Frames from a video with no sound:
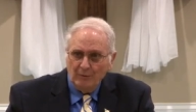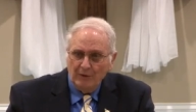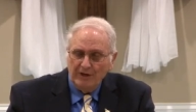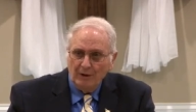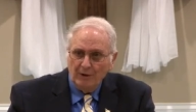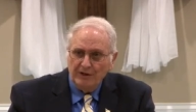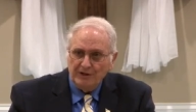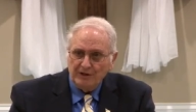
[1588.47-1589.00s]
We
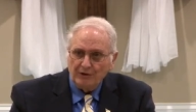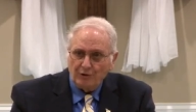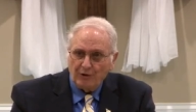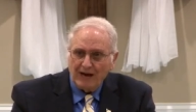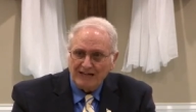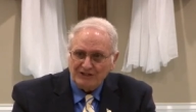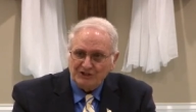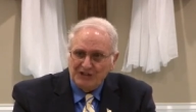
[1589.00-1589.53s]
know until
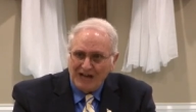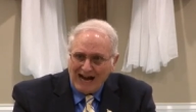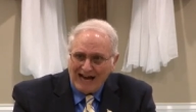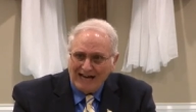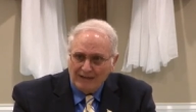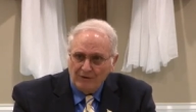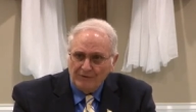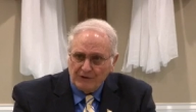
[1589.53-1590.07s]
Christ
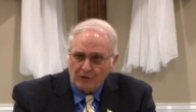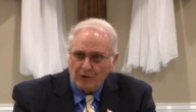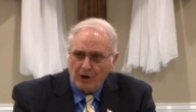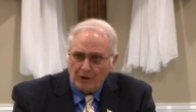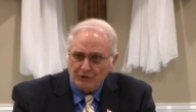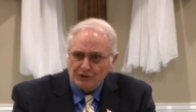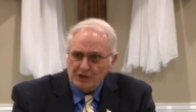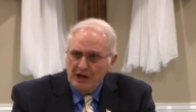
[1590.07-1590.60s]
died on the
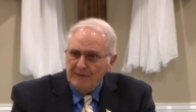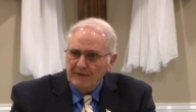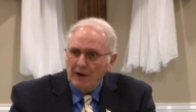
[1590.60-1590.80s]
cross,